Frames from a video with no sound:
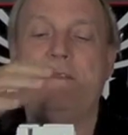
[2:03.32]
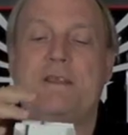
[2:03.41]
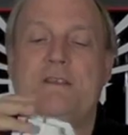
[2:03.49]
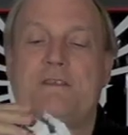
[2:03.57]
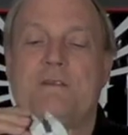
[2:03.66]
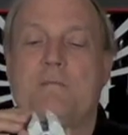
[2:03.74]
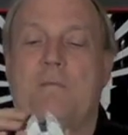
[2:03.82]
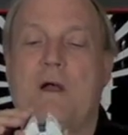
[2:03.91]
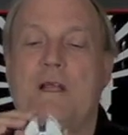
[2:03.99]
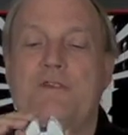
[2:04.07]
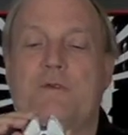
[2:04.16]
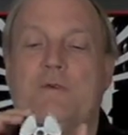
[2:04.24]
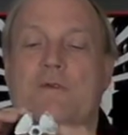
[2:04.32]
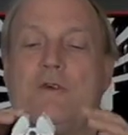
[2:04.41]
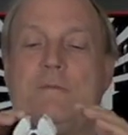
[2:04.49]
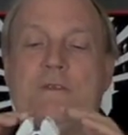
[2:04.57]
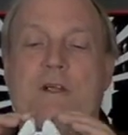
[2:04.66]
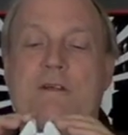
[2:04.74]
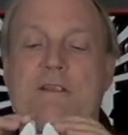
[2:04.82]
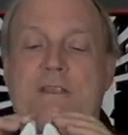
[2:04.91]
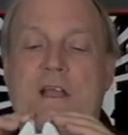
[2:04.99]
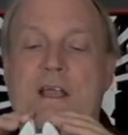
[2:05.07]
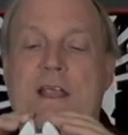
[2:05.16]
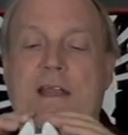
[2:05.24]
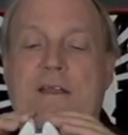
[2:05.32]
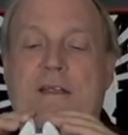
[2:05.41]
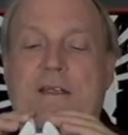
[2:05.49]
these module groups are designed